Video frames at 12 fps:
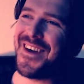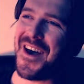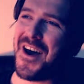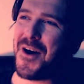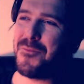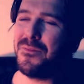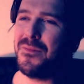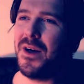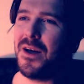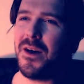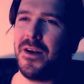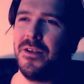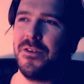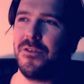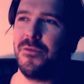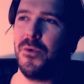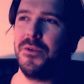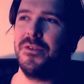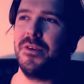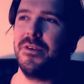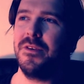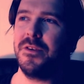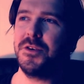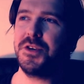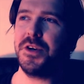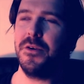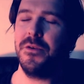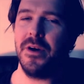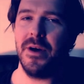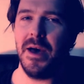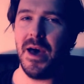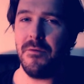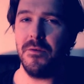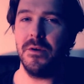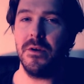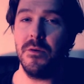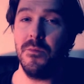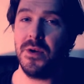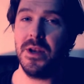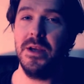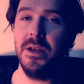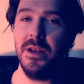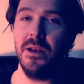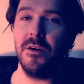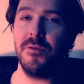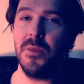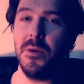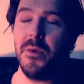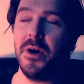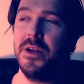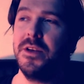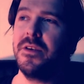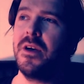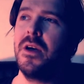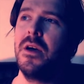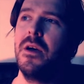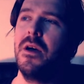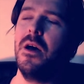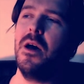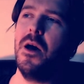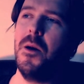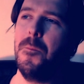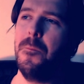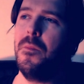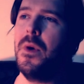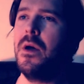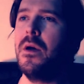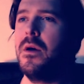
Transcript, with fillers: I kind of just wanted to show that I haven't completely lost my mind, and